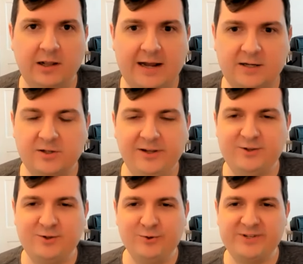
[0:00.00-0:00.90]
actually
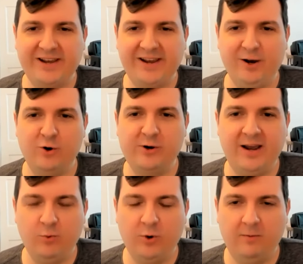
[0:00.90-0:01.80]
to say,
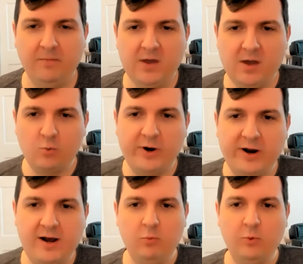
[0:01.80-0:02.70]
okay, well, when
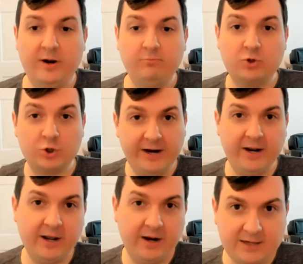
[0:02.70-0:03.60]
I'm training
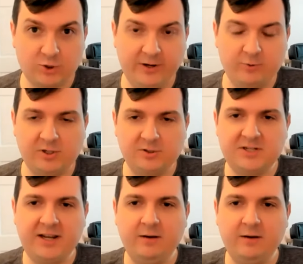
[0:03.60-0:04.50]
a natural language
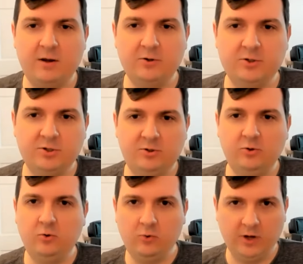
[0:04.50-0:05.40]
understanding model to
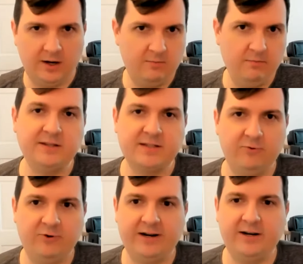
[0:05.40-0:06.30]
do
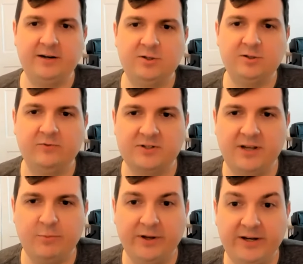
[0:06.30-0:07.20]
intent recognition, for
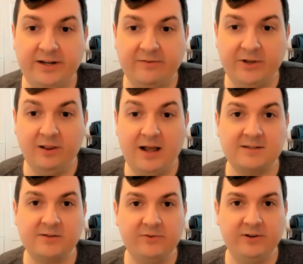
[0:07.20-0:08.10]
example, I need to give it
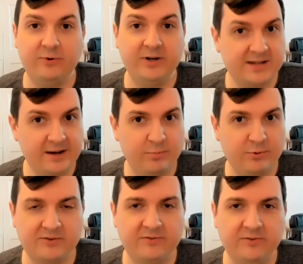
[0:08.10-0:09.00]
lots of different
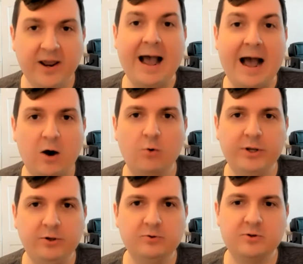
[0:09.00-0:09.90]
examples of how a
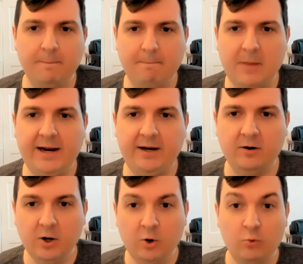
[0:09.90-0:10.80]
user might
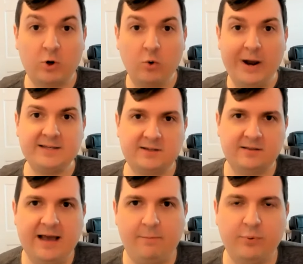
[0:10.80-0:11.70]
request
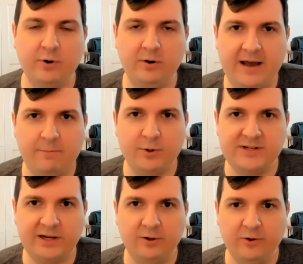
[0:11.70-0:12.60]
that
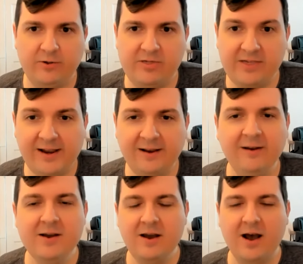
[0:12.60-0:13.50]
particular thing.
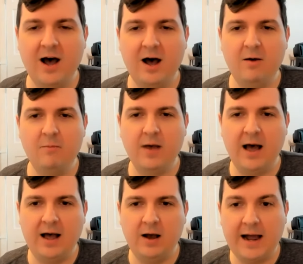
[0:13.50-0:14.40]

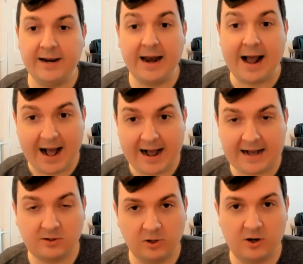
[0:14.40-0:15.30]
I can
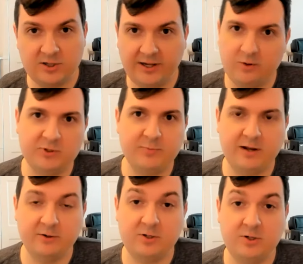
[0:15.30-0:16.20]
ask large language
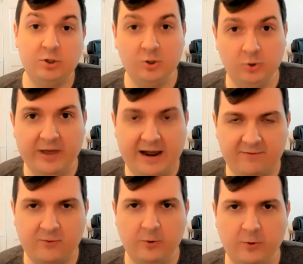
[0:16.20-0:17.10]
models to do that
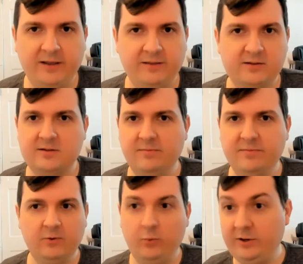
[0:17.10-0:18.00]
for me. And this is something
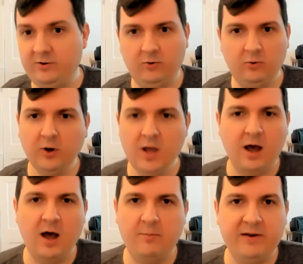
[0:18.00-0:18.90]
that we do
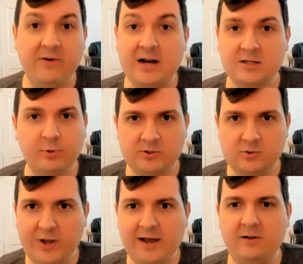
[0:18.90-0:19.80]
in Voxels as
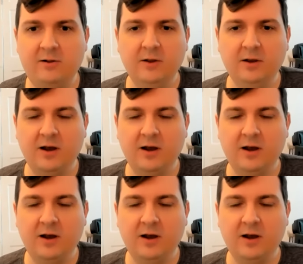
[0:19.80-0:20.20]
well,